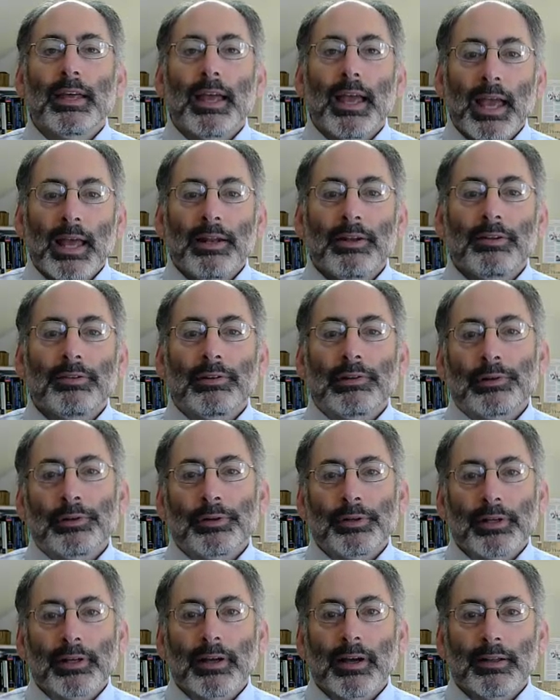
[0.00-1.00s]
and as a
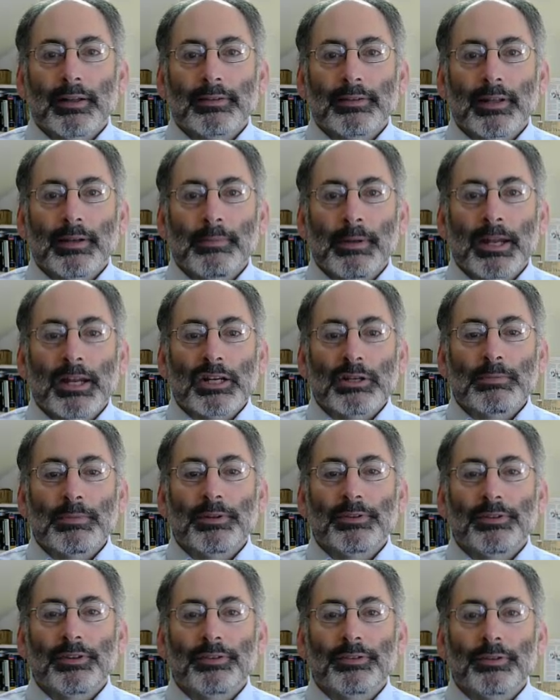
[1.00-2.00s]
learning content management
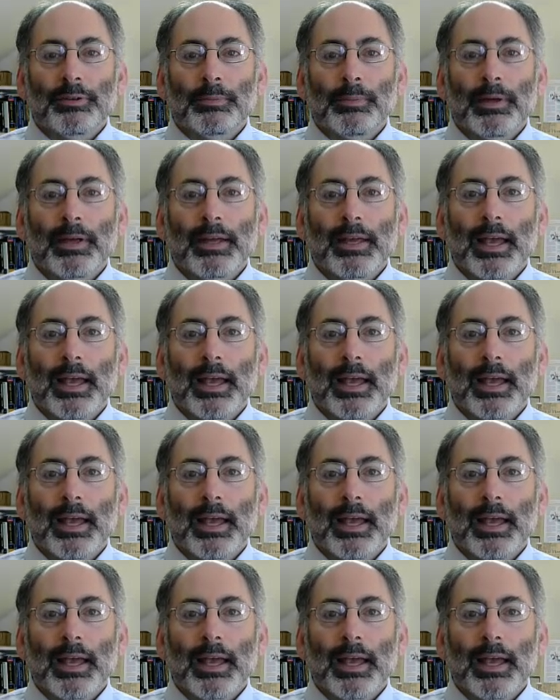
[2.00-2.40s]
system,